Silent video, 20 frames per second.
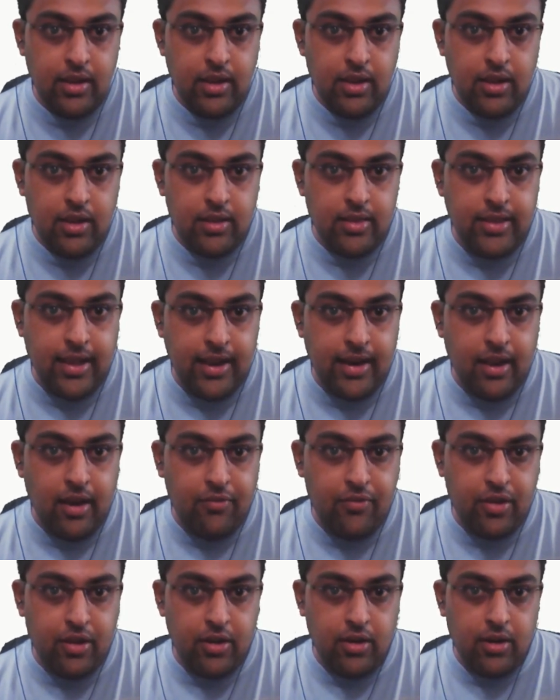Then
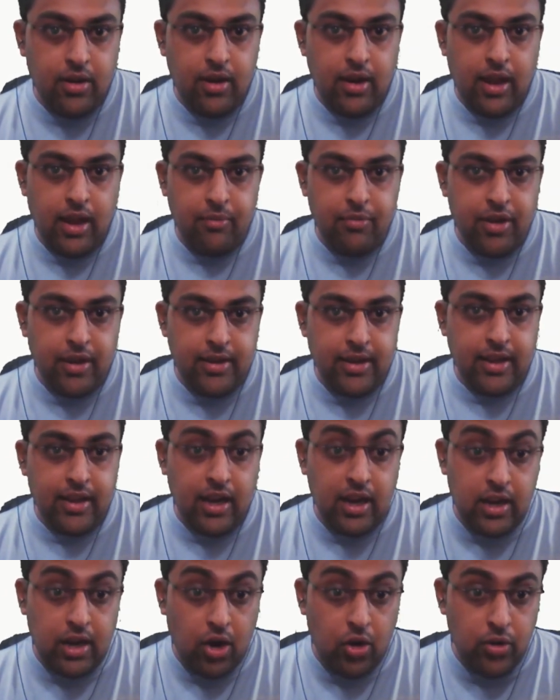after, I'm getting
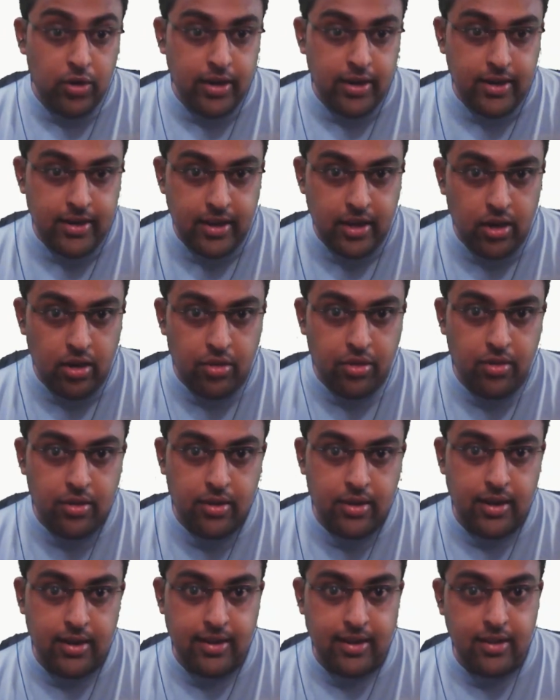account details,
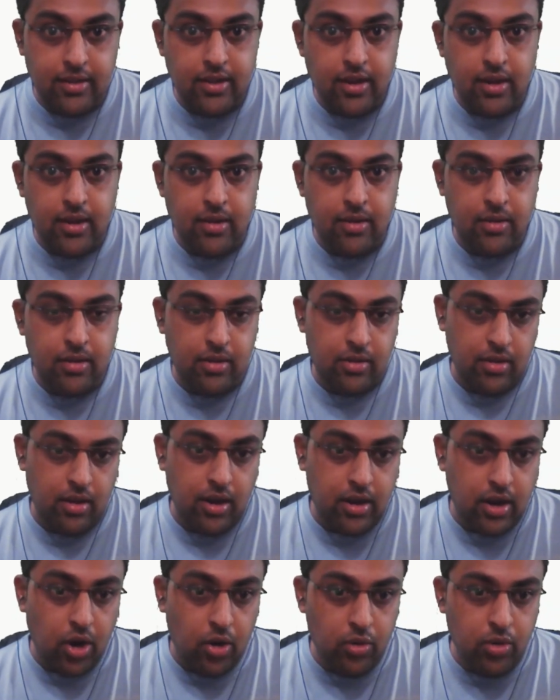getting the
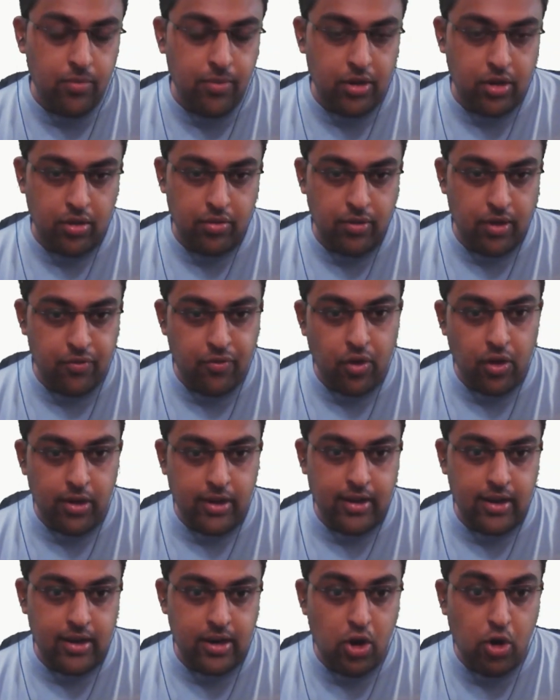account because we are following
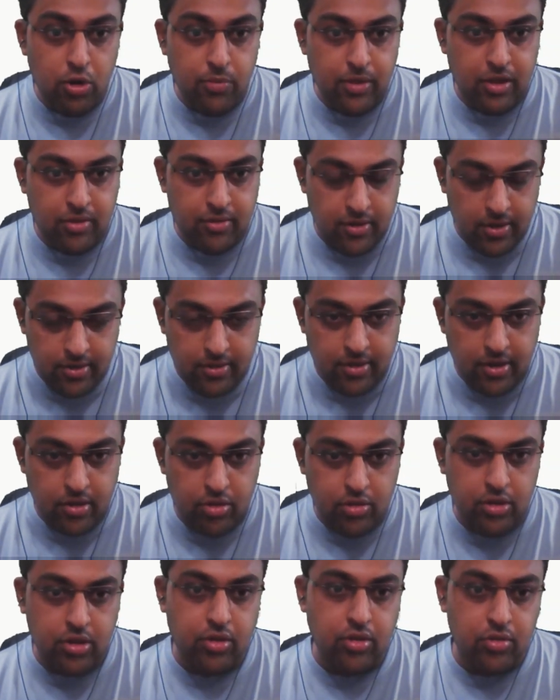account based structure. So
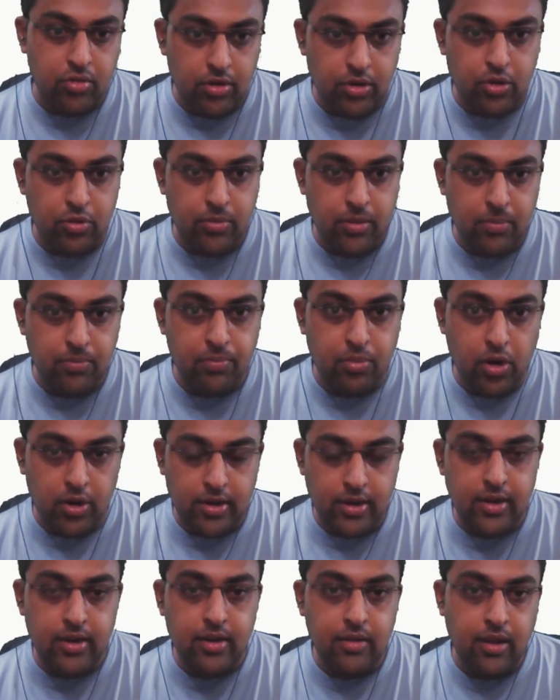this is going to be
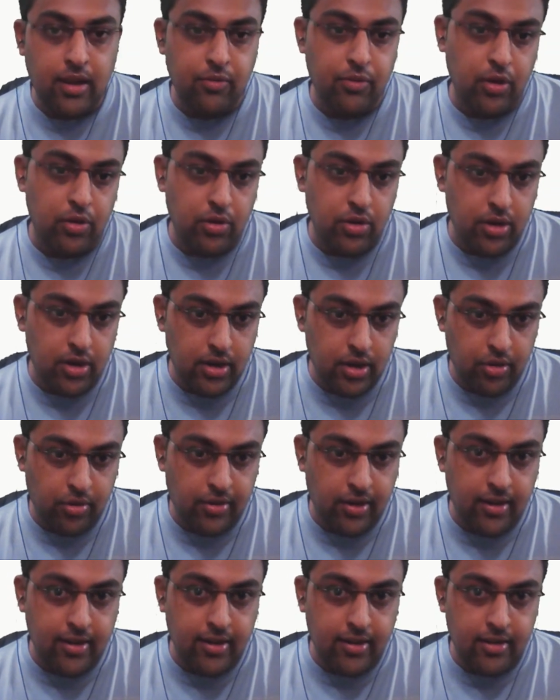important, and we're going to
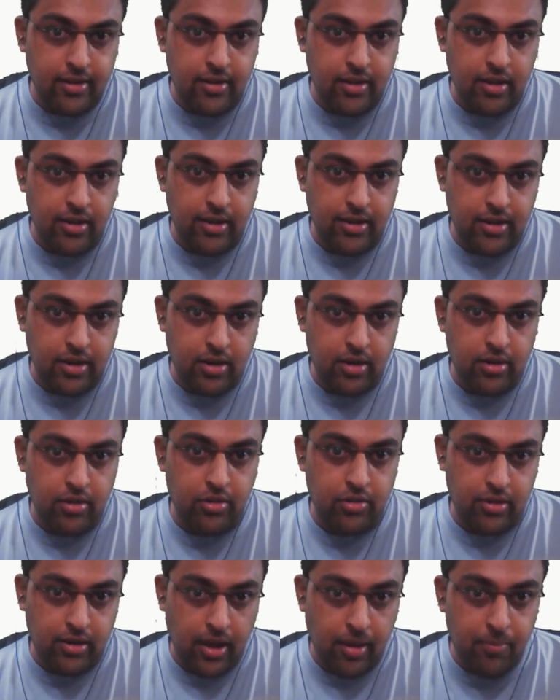understand it in the later
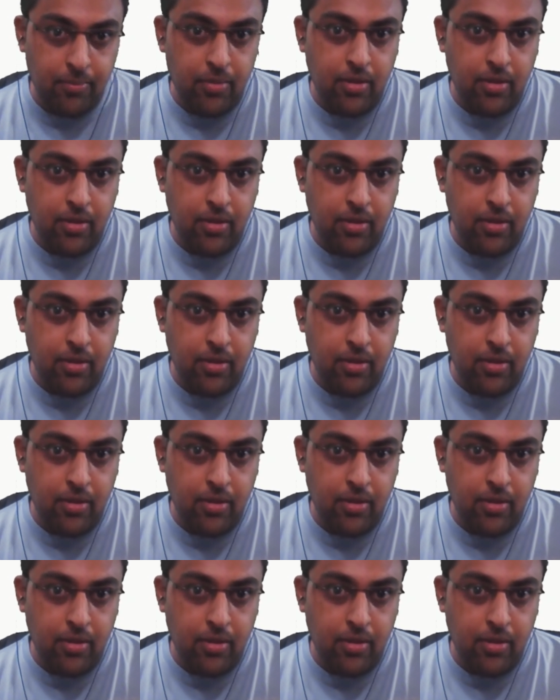step.